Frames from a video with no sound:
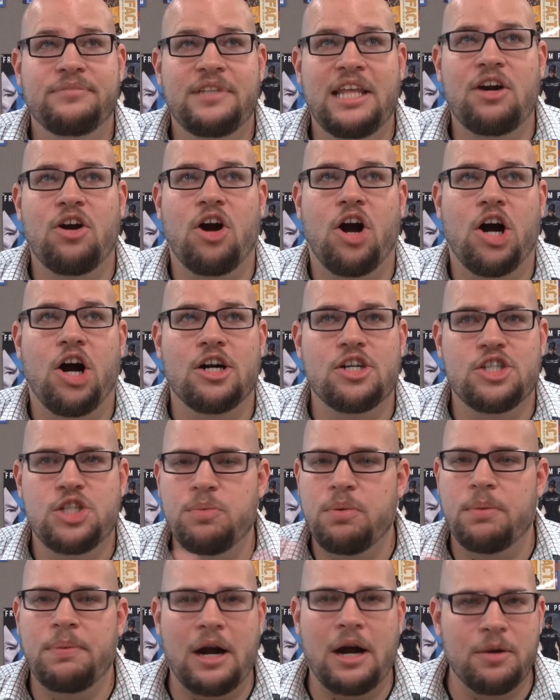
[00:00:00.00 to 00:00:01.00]
there are
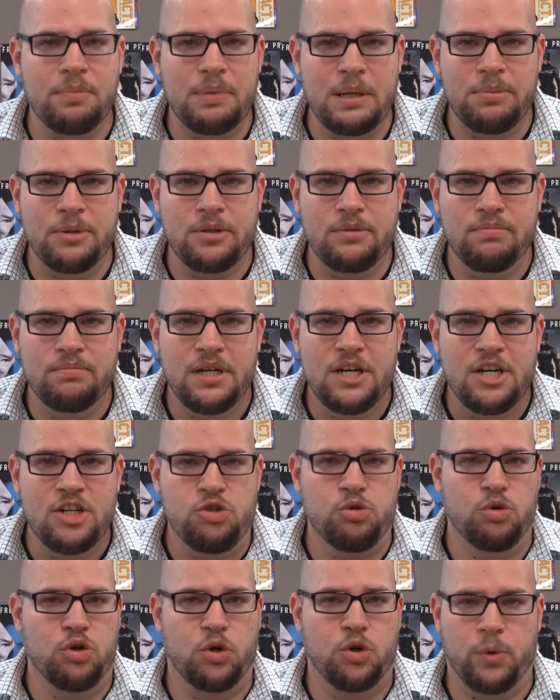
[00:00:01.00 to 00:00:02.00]
superpowered people
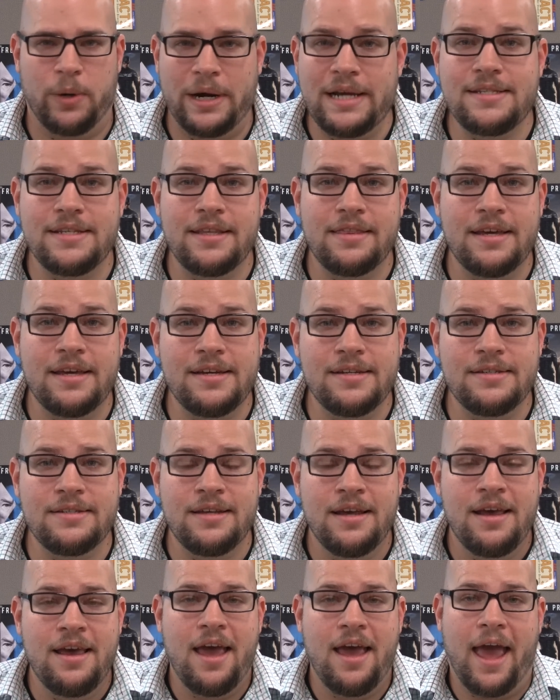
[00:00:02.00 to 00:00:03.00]
doing crazy
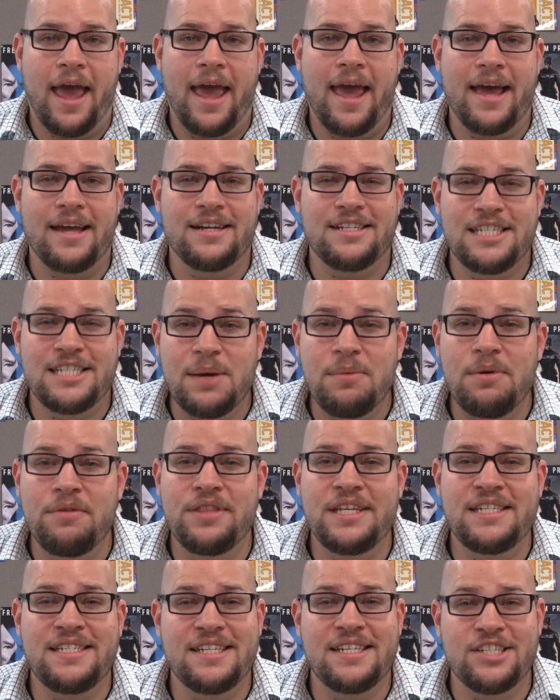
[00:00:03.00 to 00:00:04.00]
things, and some
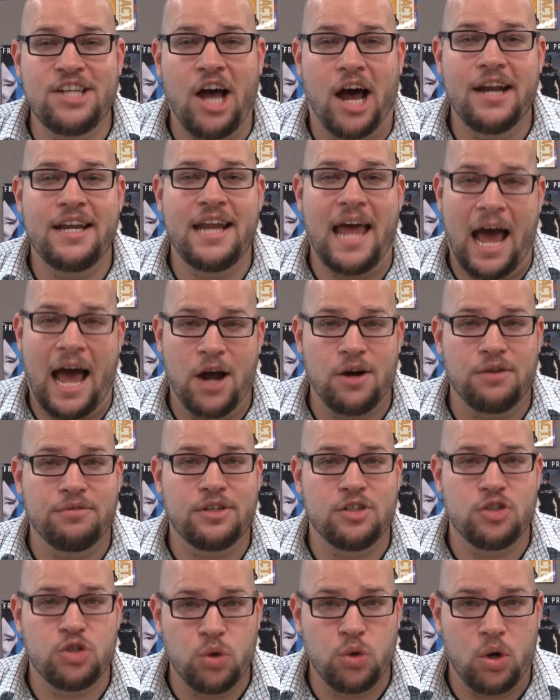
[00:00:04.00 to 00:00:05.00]
of this has gotten out of
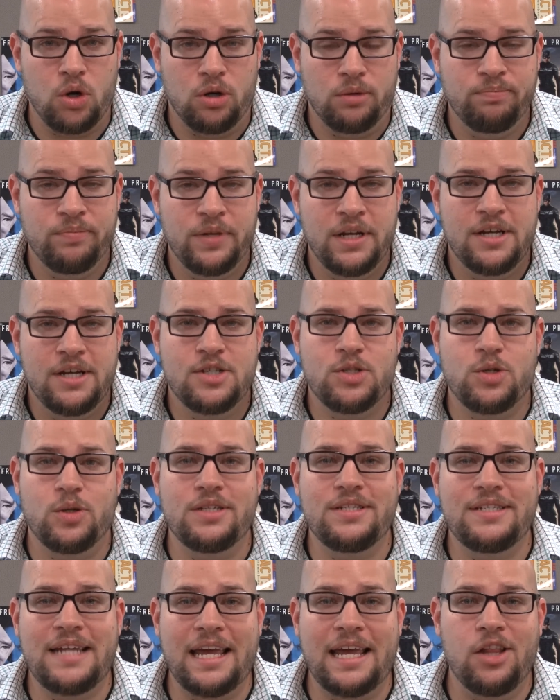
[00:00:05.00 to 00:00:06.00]
control. So
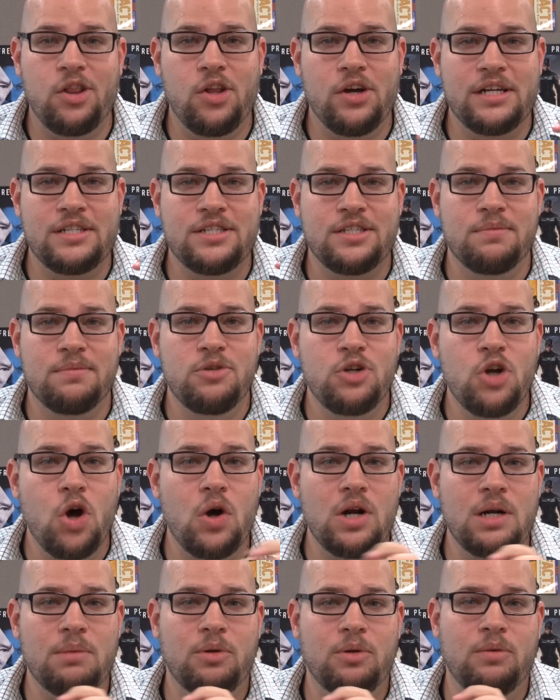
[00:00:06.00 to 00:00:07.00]
let's take a look at some
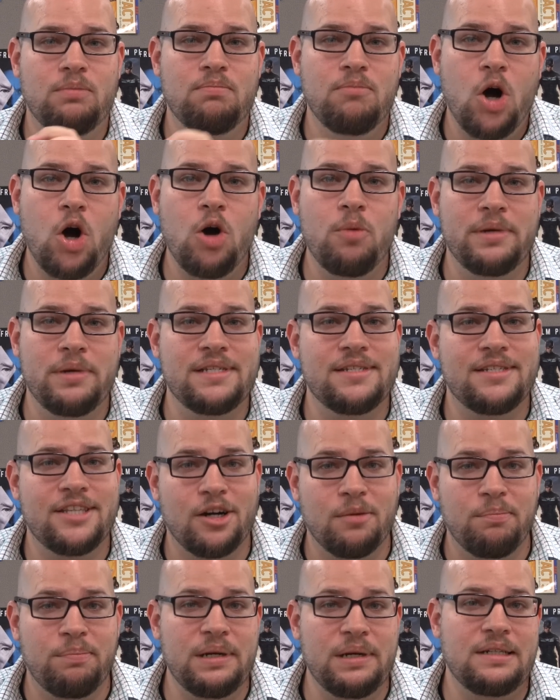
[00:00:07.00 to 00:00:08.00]
notable moments
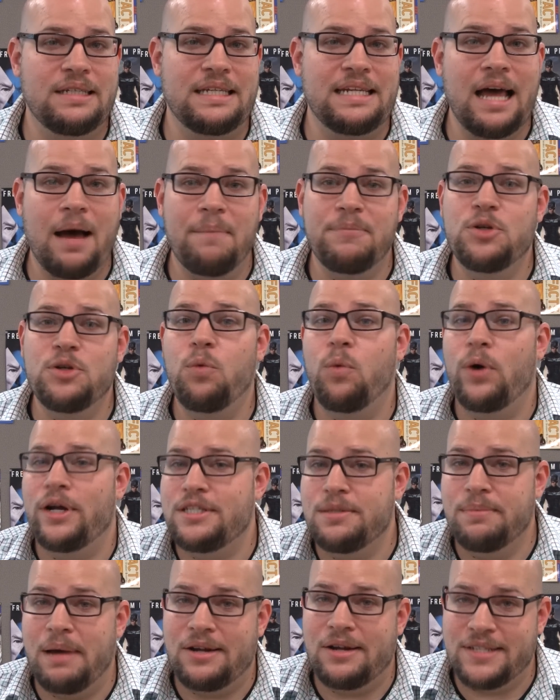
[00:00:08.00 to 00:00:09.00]
that are building up to
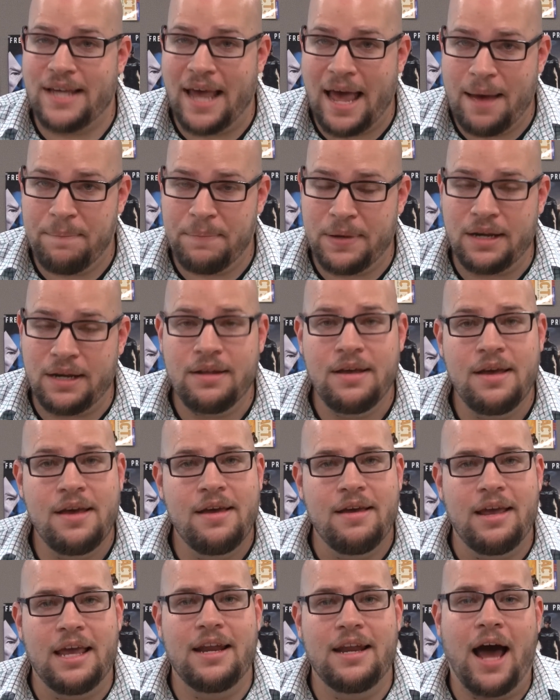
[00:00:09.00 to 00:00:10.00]
what's about to happen.
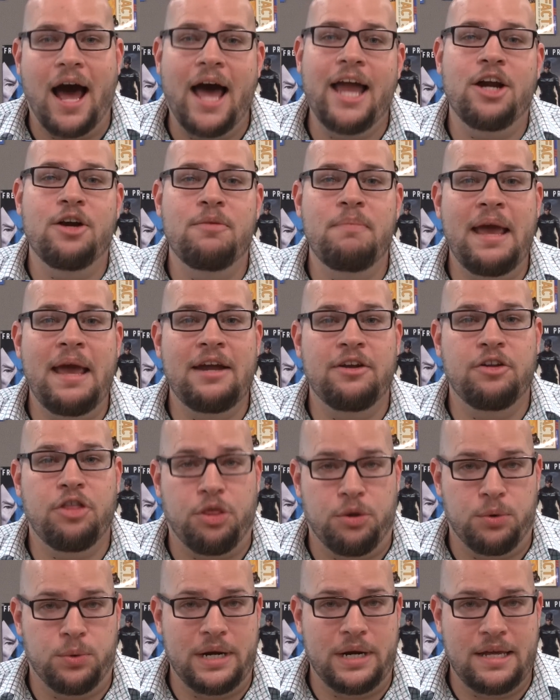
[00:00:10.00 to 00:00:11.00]
In Iron Man
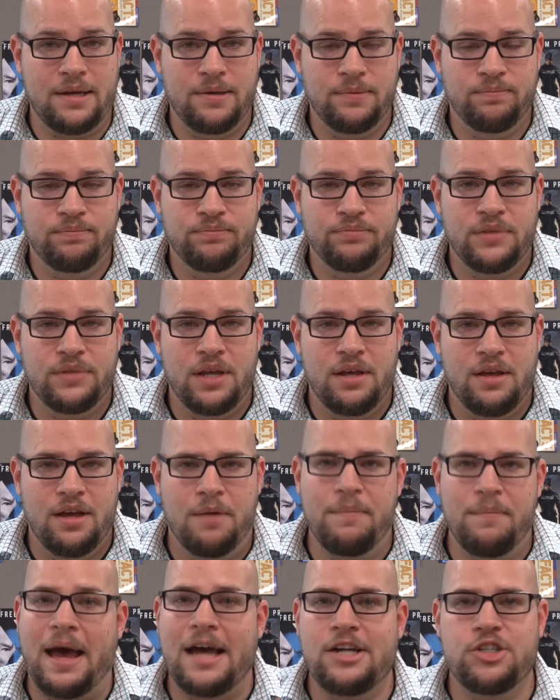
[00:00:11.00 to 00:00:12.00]
3,
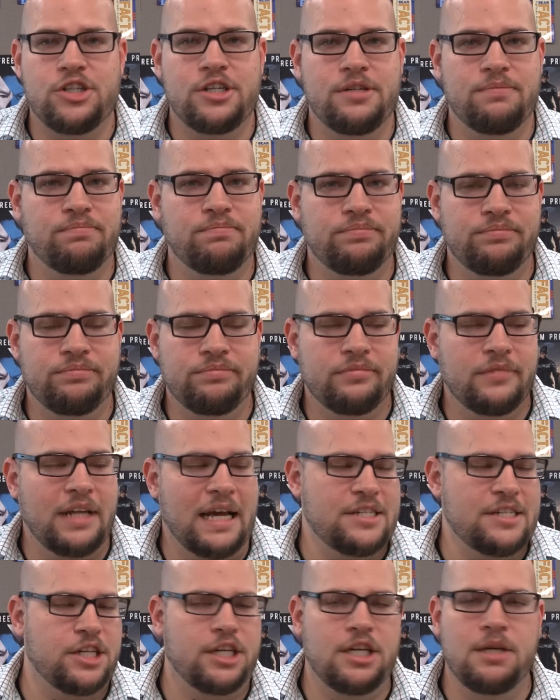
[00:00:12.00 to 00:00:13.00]
imagine as a